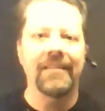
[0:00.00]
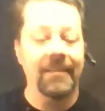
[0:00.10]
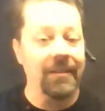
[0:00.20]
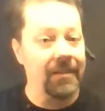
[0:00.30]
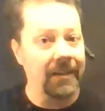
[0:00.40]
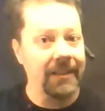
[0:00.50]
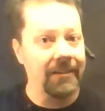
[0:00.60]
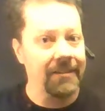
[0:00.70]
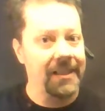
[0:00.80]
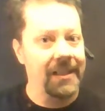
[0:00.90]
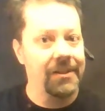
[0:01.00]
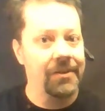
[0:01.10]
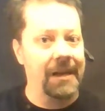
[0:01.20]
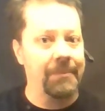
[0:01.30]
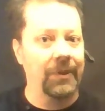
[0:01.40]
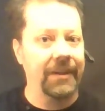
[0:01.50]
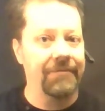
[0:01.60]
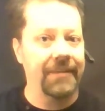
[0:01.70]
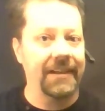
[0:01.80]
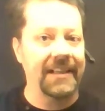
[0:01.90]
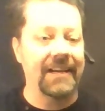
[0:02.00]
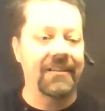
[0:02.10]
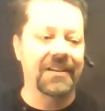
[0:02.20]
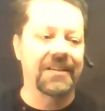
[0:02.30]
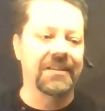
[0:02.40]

you're not guaranteed to trap only a finite area.